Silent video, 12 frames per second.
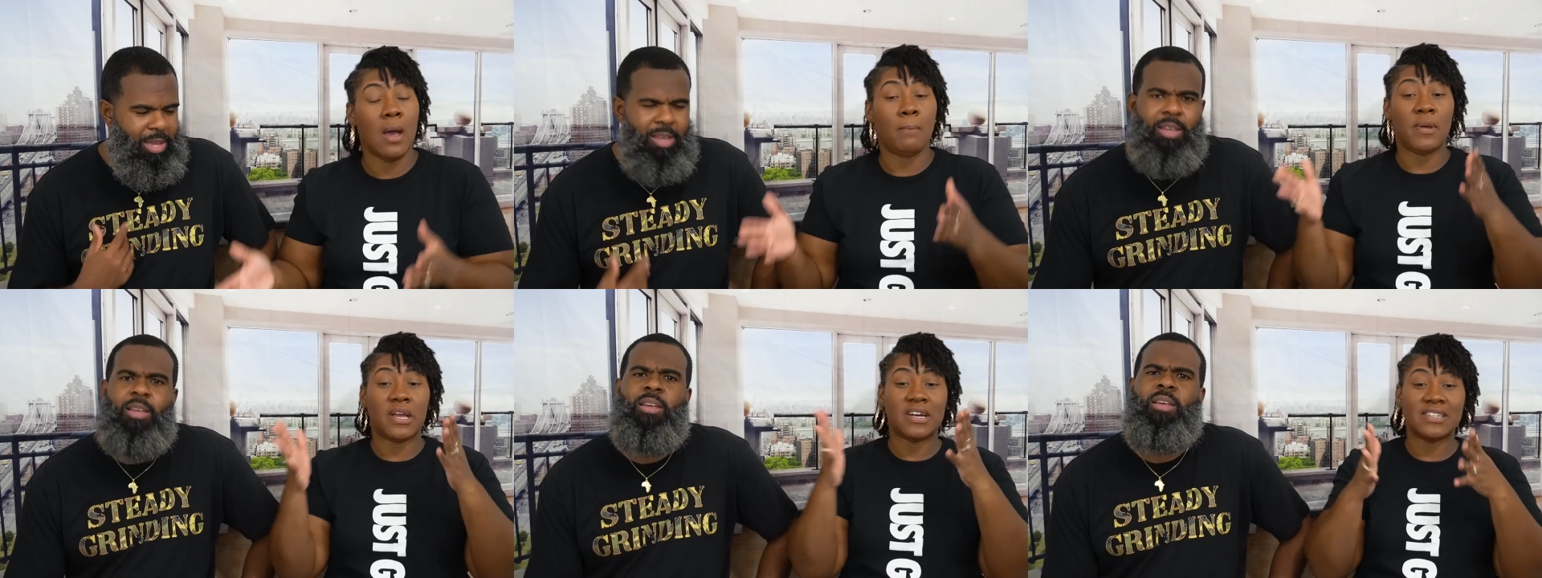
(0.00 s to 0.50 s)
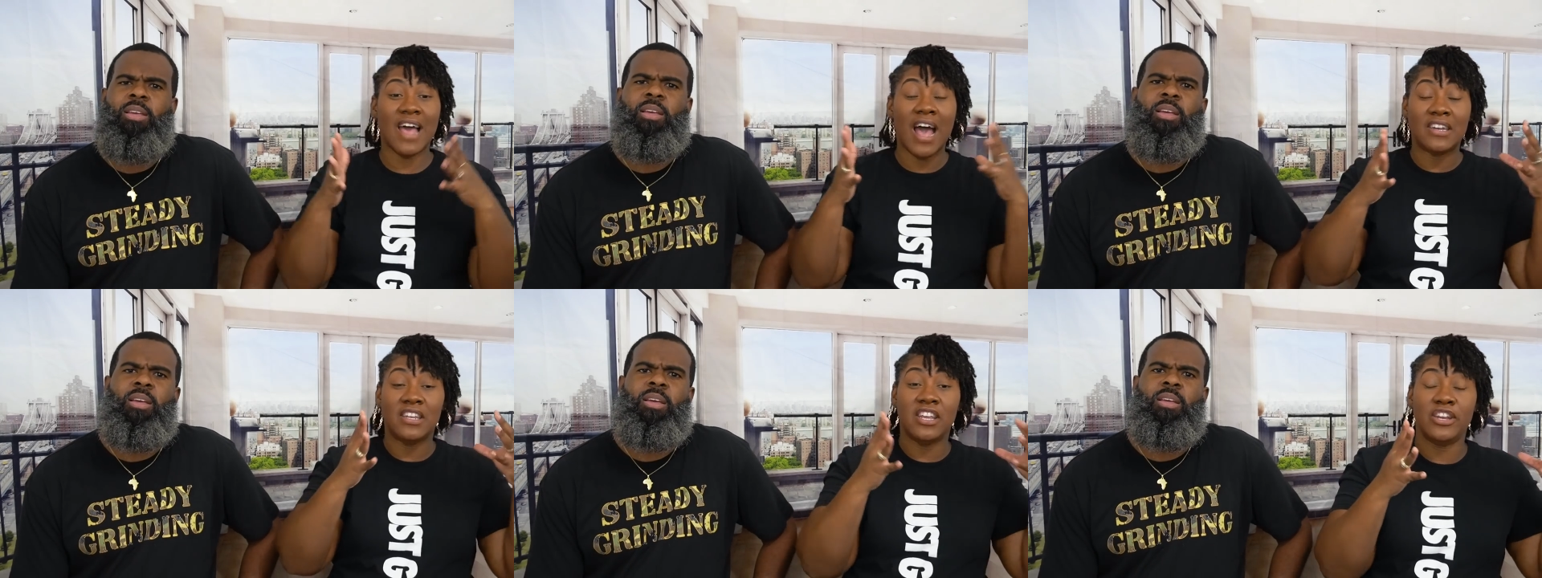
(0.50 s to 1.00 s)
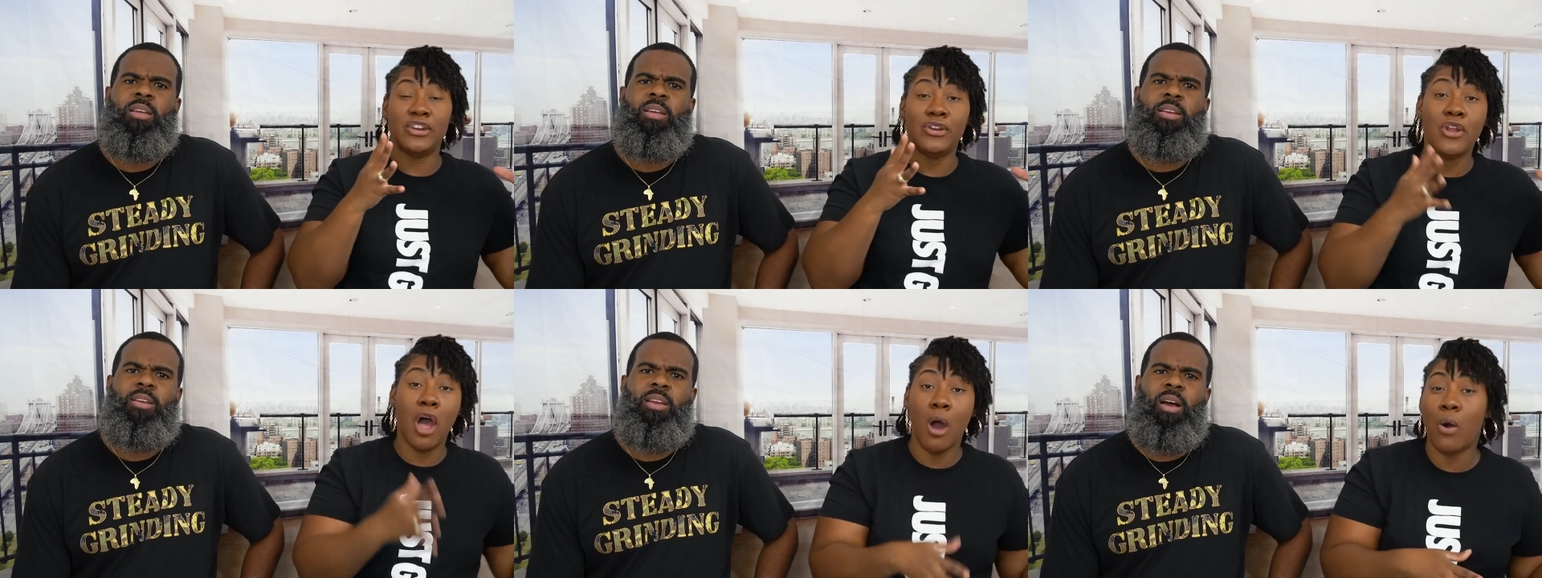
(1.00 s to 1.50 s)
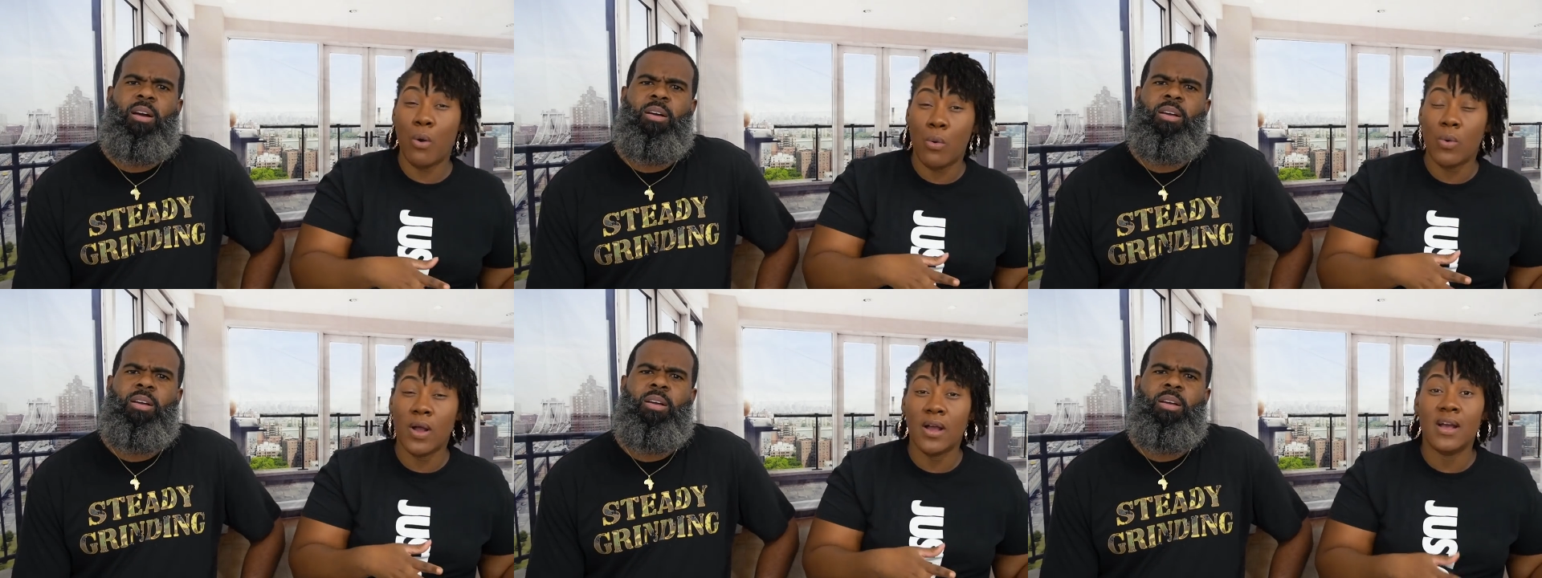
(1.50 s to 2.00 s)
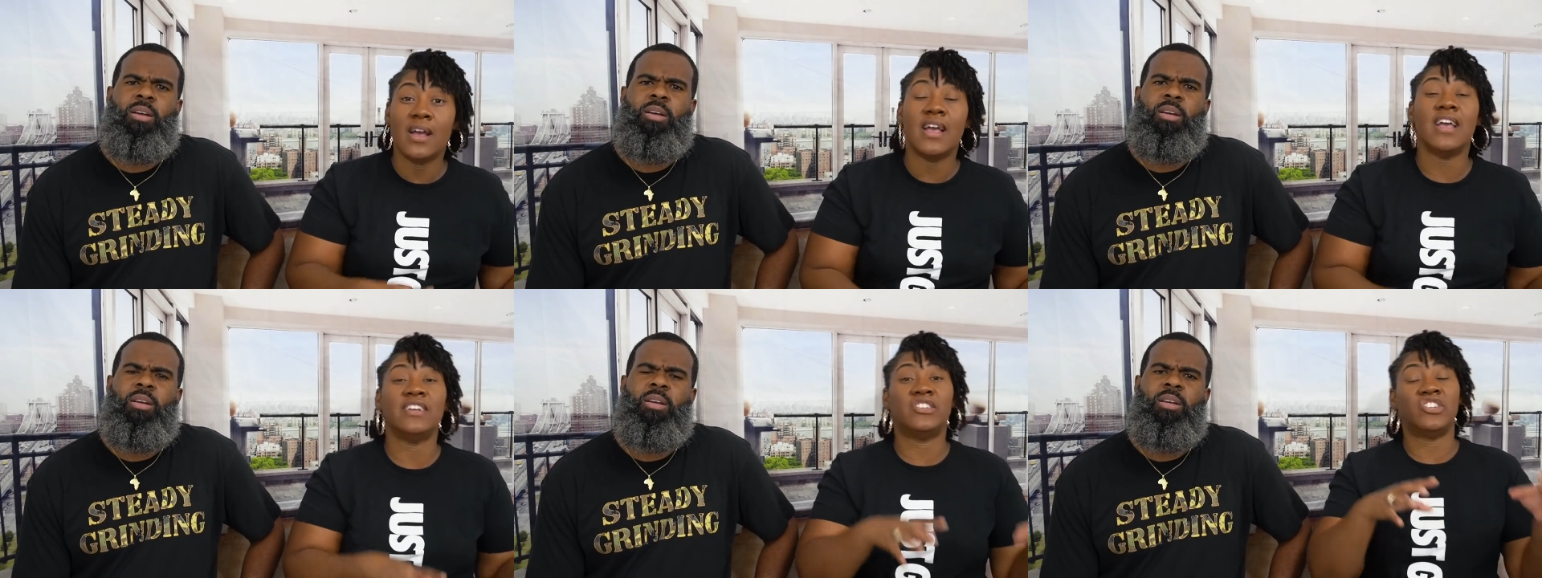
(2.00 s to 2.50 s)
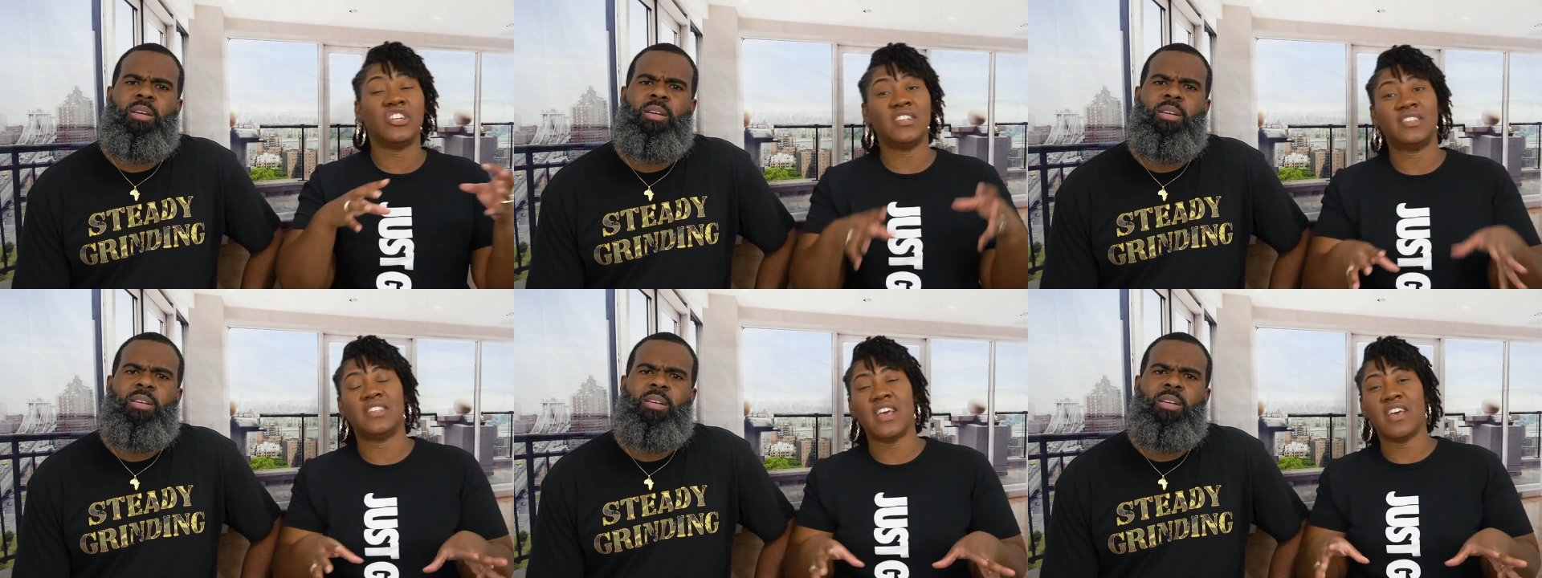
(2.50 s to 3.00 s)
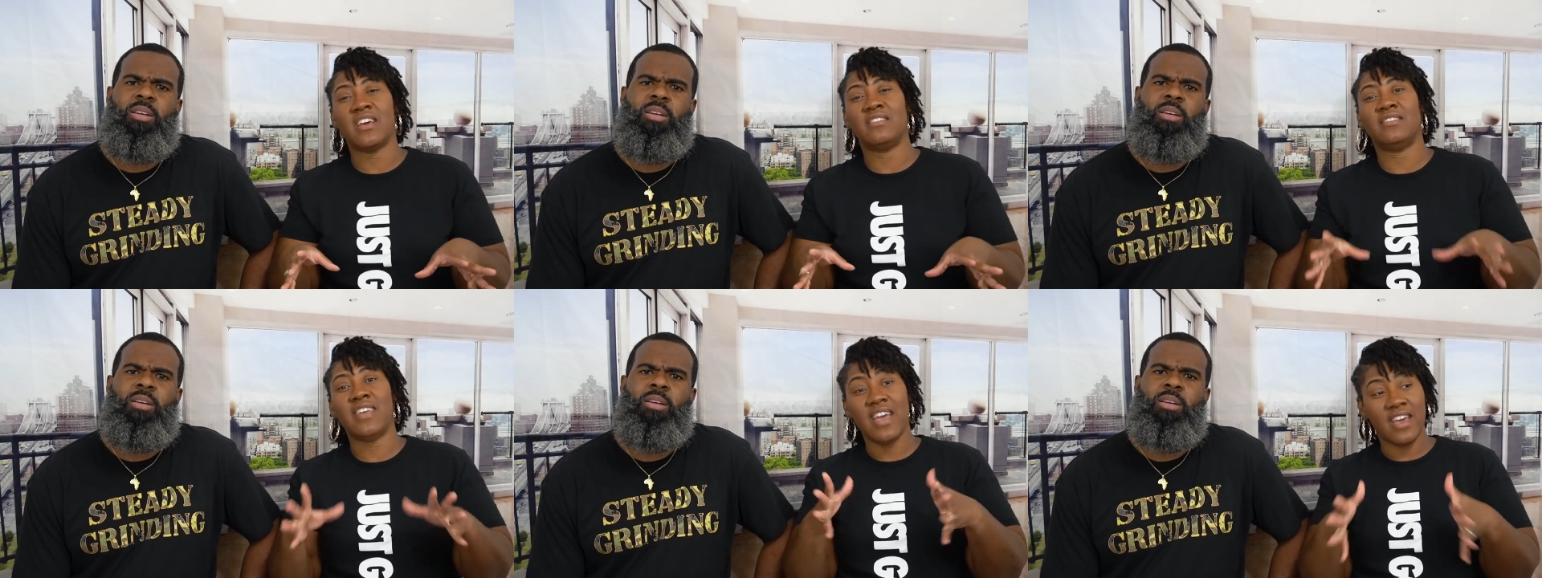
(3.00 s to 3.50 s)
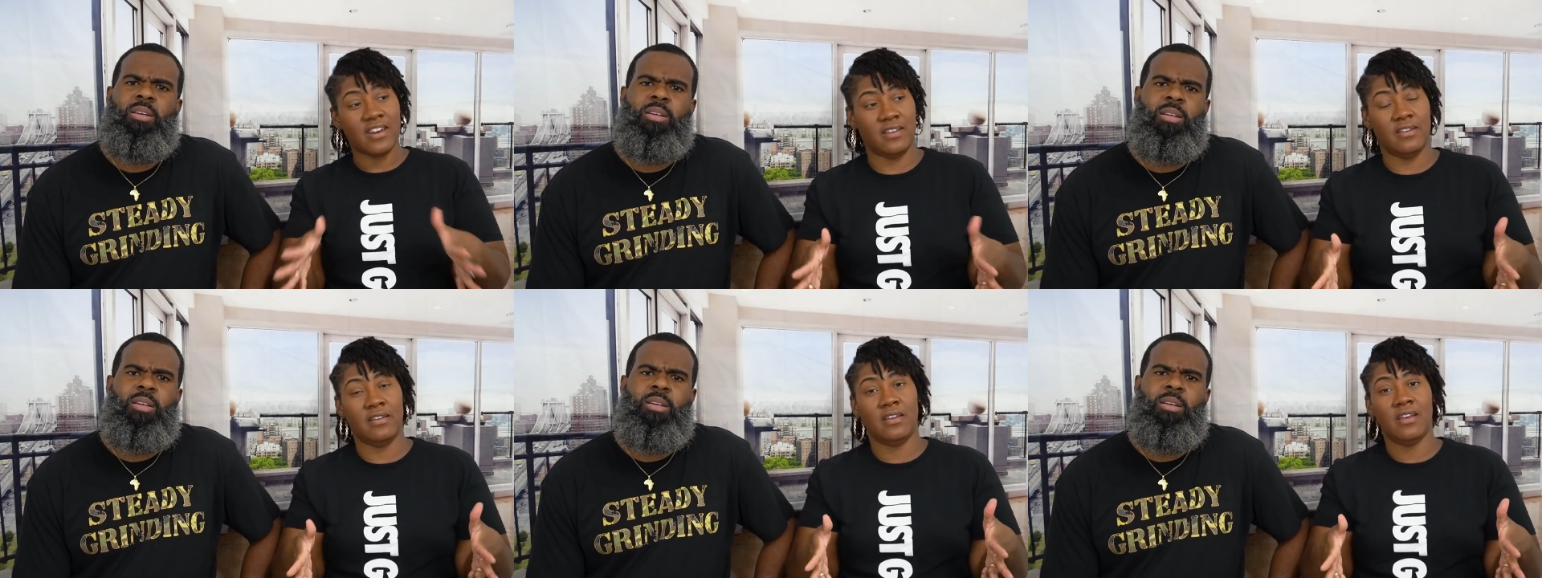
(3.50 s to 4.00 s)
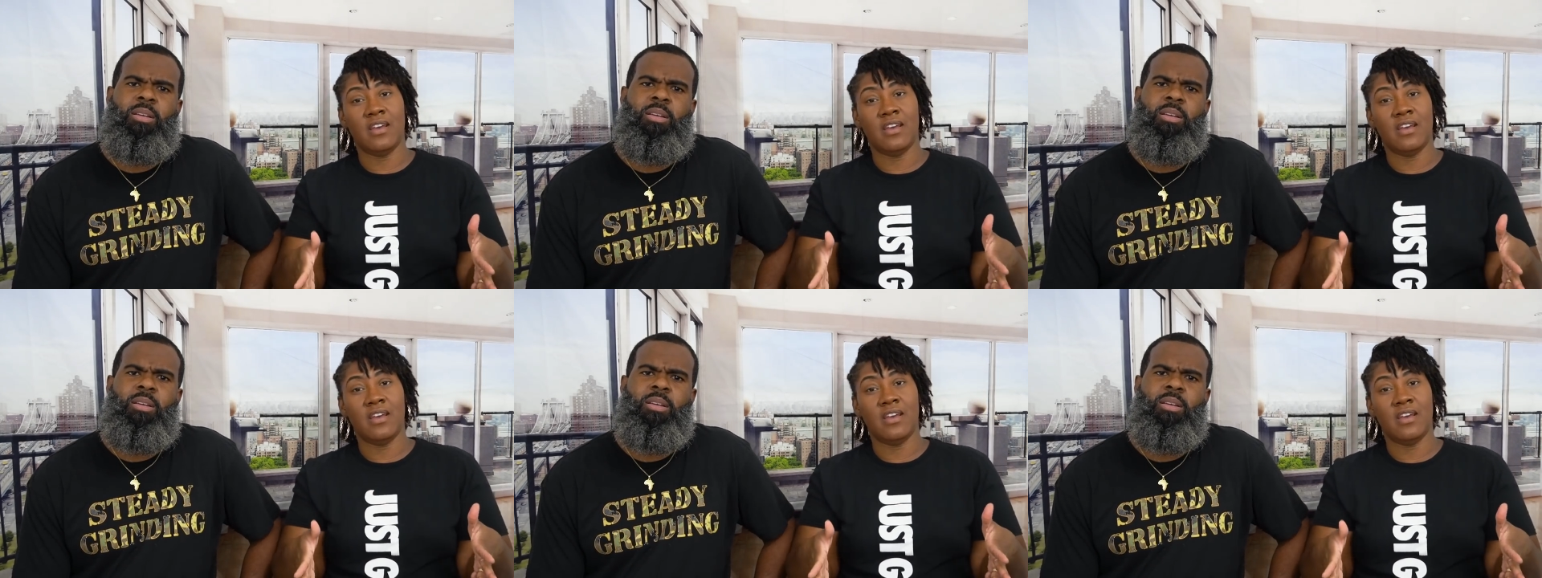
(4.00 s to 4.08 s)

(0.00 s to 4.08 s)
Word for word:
Speaker 1: Because I didn't know, and she said, "Daddy,